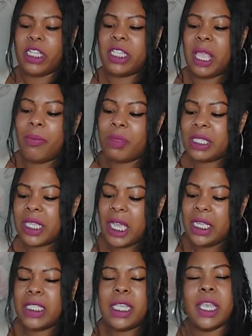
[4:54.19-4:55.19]
estate
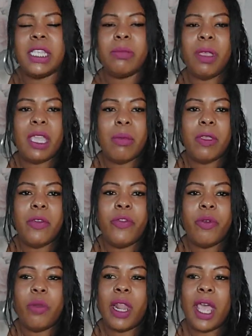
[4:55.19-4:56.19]
beside it. It's making me
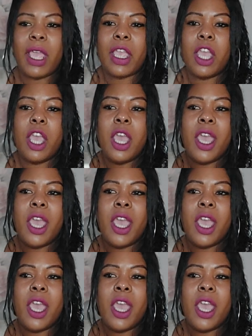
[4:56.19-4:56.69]
feel like